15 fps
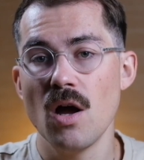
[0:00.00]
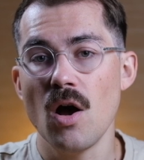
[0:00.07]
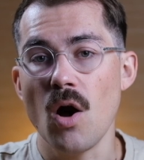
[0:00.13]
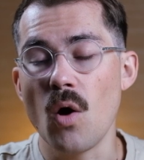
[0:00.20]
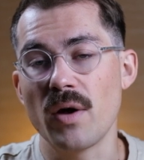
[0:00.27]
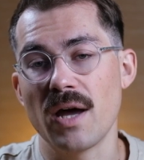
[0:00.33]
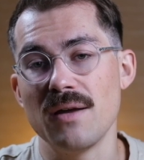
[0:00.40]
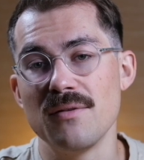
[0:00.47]

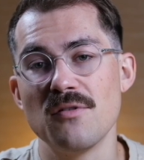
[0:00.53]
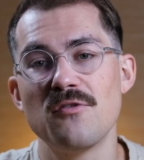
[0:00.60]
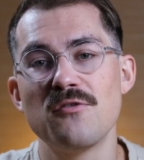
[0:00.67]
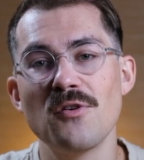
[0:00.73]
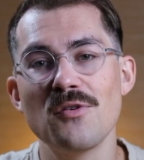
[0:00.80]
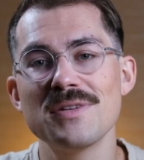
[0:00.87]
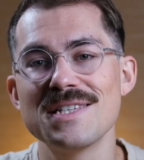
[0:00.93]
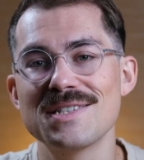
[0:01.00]
Okay,
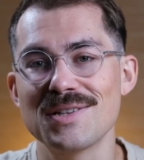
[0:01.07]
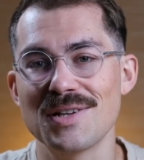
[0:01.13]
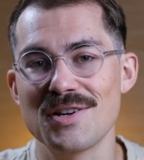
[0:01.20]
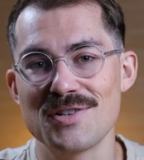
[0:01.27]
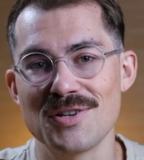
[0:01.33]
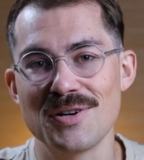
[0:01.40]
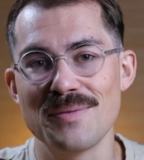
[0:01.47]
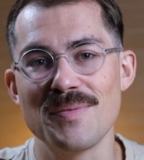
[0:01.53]
full
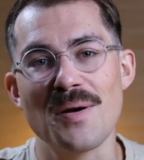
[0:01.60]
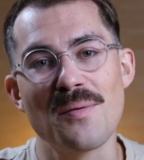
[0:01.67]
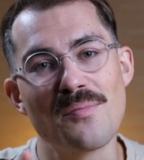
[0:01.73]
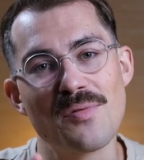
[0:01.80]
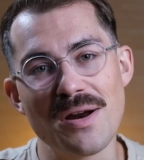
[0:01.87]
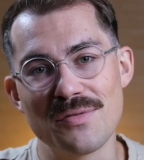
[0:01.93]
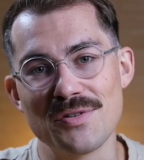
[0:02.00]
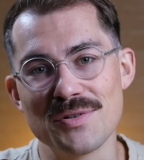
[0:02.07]
disclosure,
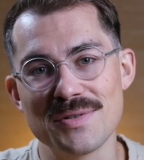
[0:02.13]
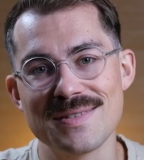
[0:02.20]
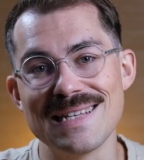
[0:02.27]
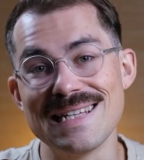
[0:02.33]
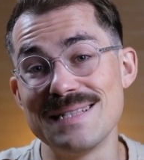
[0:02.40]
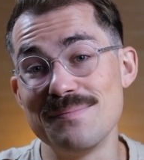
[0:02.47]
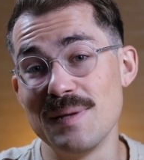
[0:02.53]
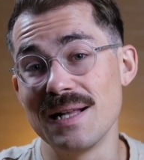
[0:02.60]
Braavos
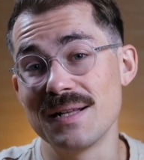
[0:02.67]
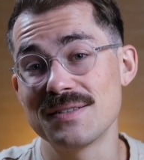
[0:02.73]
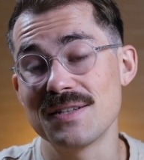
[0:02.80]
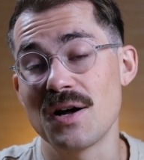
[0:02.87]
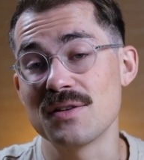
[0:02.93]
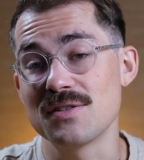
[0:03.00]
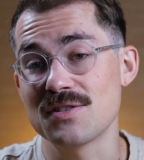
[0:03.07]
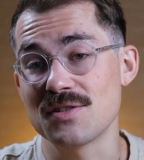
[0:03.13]
is built
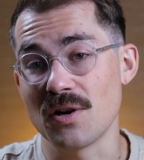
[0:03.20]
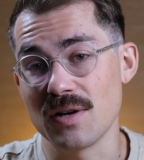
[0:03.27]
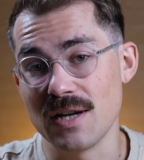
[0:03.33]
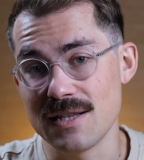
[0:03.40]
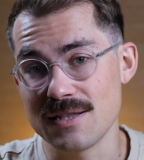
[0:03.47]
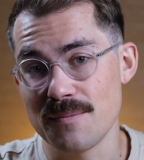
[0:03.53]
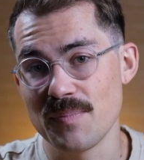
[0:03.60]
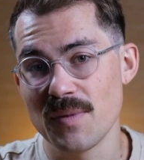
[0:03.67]
on
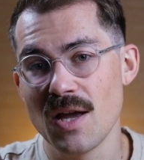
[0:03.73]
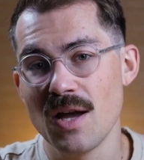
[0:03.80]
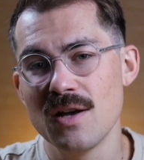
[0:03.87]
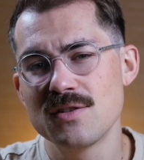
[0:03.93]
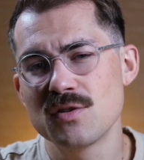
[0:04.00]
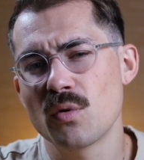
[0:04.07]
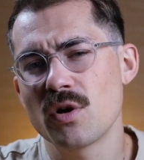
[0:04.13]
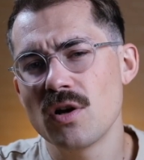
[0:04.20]
Starknet,
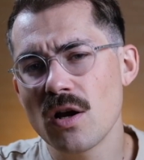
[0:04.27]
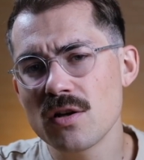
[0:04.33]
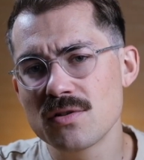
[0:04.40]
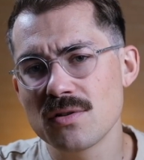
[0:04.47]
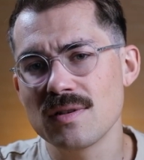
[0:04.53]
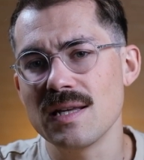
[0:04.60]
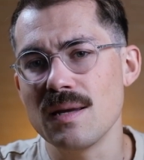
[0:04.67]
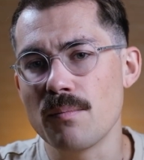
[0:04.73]
so we're not
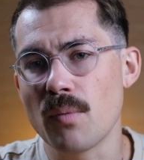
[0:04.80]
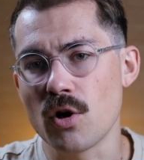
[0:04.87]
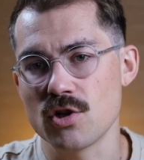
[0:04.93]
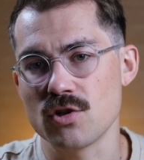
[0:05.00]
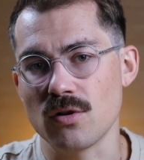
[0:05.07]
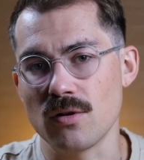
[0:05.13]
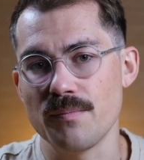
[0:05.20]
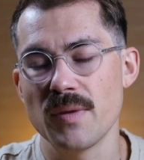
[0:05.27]
totally
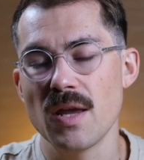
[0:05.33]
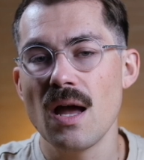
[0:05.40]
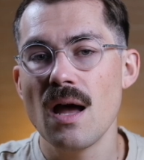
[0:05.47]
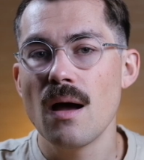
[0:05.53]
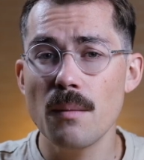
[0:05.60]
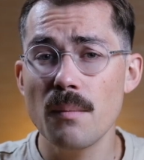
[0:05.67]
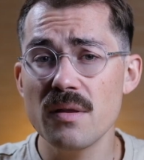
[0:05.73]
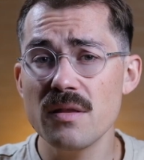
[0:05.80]
impartial.
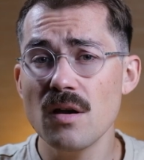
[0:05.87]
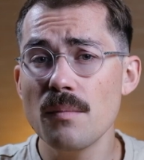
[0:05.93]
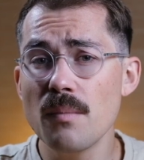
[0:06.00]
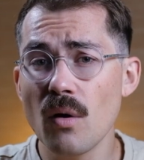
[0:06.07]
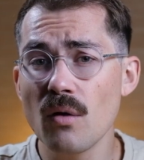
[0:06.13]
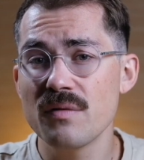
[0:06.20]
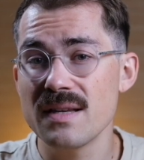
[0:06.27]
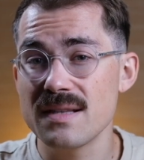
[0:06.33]
But the
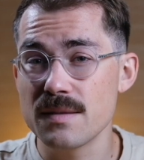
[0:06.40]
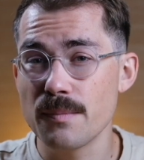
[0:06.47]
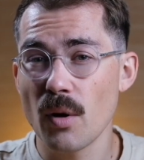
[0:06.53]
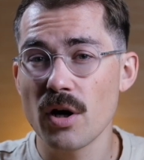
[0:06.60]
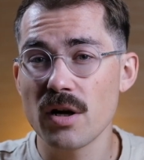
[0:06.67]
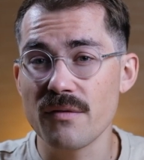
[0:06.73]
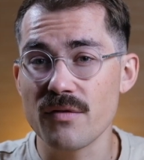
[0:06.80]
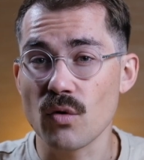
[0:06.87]
above is
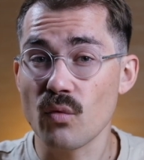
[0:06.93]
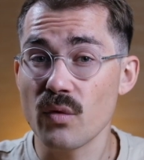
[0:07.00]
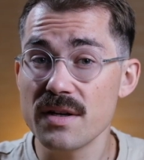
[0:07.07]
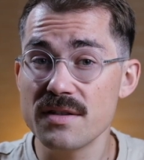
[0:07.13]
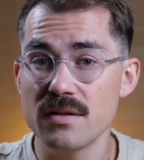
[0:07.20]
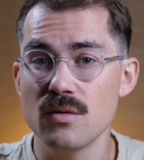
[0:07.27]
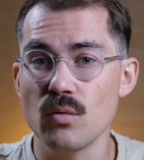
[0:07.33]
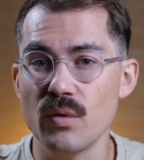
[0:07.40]
part of the
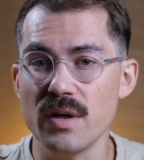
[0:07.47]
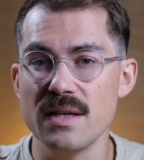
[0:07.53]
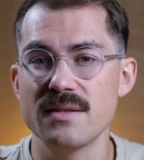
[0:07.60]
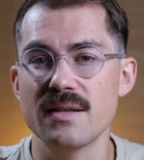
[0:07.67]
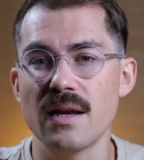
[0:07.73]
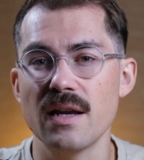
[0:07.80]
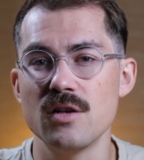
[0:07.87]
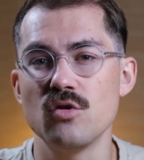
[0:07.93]
reason we
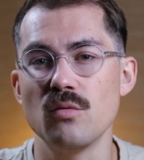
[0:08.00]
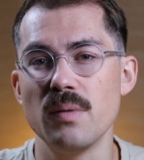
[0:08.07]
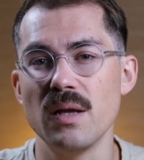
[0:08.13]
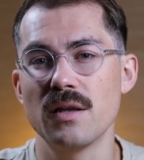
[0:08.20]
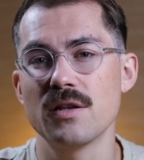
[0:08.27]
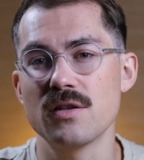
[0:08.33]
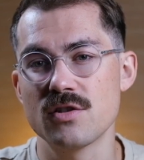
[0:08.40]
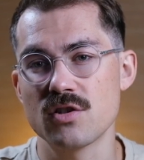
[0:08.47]
decided to
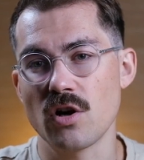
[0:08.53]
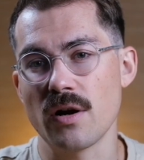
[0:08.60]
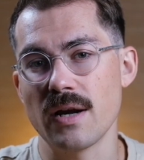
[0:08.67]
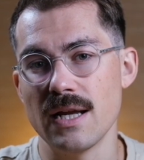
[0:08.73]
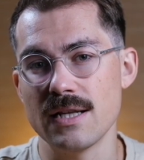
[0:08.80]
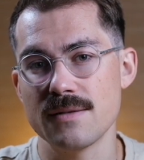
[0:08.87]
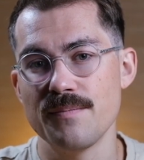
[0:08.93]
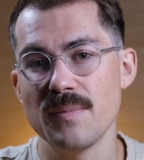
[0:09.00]
build on
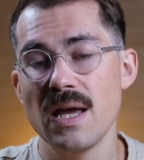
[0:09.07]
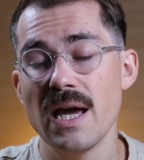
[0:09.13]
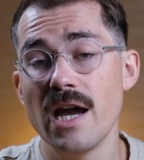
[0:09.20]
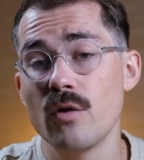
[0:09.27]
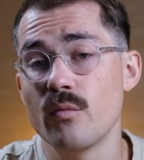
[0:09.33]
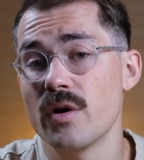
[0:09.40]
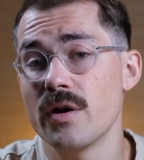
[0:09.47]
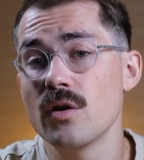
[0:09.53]
Starknet,
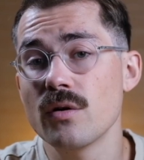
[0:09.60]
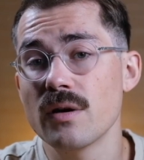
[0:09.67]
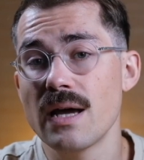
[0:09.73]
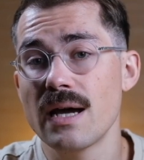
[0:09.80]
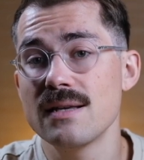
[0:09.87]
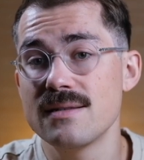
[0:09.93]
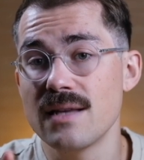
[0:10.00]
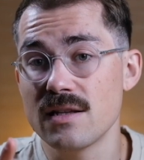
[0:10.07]
and we
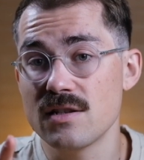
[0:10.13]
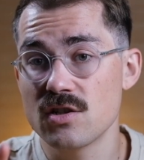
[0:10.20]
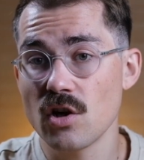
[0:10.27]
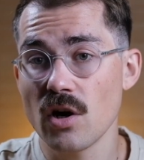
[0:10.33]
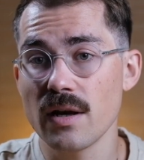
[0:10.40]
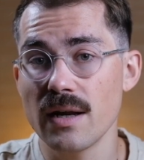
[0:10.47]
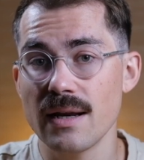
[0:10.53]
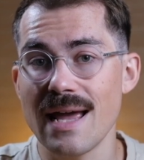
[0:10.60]
recognize that
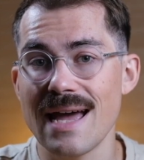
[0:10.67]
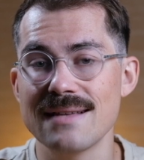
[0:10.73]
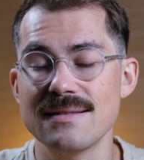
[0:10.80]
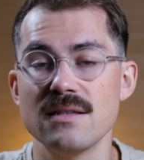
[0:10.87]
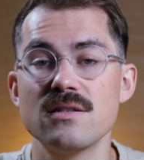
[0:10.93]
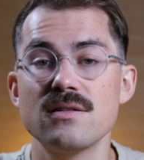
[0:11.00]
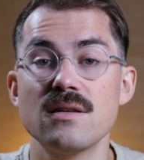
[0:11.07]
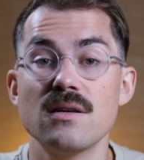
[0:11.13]
Starknet has
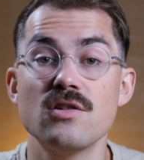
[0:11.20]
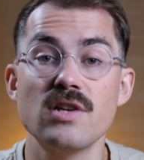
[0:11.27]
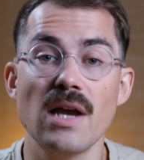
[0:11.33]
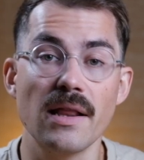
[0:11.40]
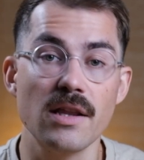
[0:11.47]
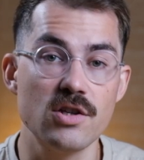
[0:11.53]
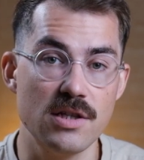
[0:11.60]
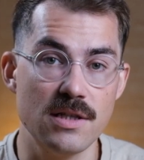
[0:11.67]
its
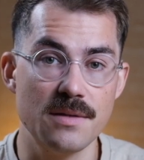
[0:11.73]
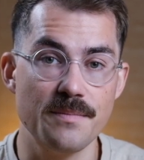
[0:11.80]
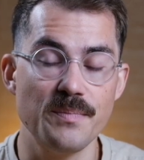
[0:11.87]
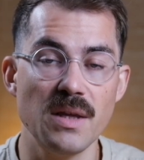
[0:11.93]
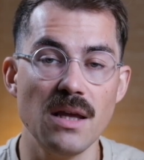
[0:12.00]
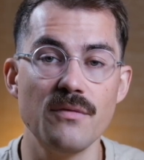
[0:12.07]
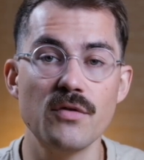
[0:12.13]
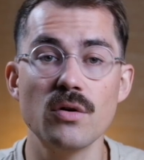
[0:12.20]
challenges.
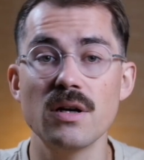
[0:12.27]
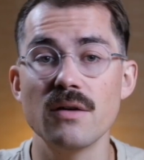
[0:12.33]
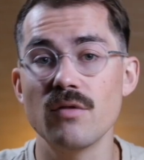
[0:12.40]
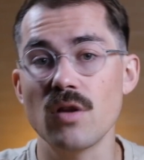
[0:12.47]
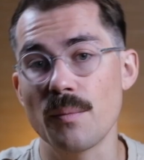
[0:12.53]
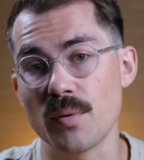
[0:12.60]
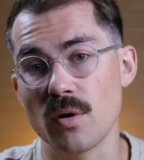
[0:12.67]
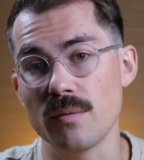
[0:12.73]
If you're a
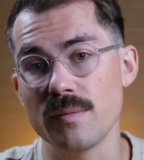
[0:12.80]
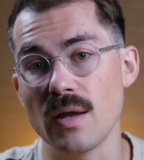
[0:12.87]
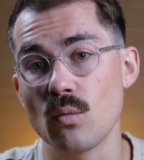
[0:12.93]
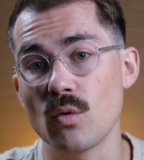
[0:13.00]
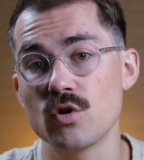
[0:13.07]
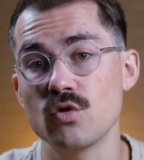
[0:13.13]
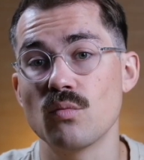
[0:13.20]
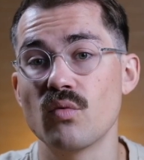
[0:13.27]
developer and
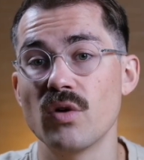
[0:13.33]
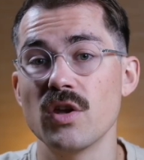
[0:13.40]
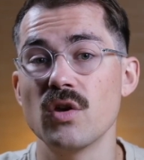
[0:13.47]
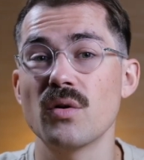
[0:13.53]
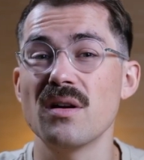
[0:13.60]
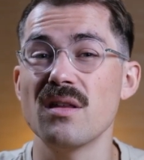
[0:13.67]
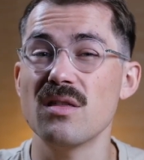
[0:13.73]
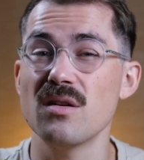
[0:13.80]
want to bring
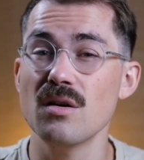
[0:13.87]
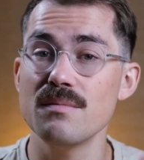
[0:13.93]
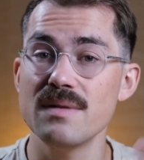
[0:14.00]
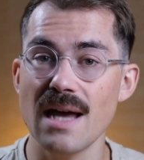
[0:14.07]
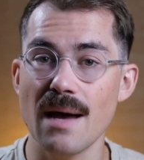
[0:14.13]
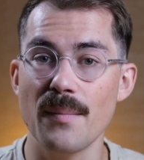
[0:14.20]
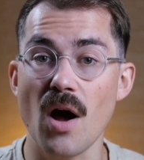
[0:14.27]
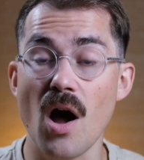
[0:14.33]
your Ethereum
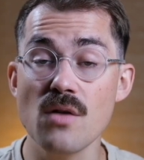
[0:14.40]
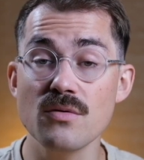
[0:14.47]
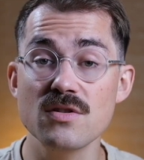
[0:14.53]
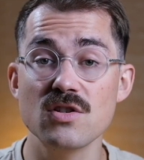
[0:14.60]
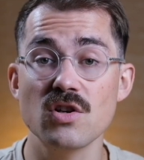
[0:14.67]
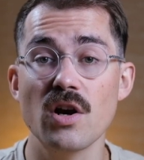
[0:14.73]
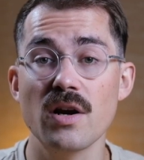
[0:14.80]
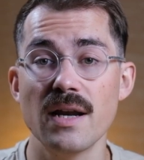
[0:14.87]
dApp on
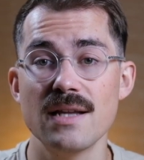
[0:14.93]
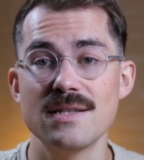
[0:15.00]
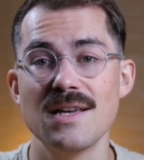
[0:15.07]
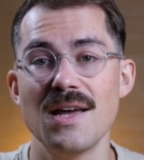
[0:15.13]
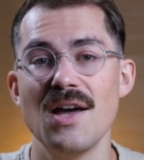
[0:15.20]
Starknet,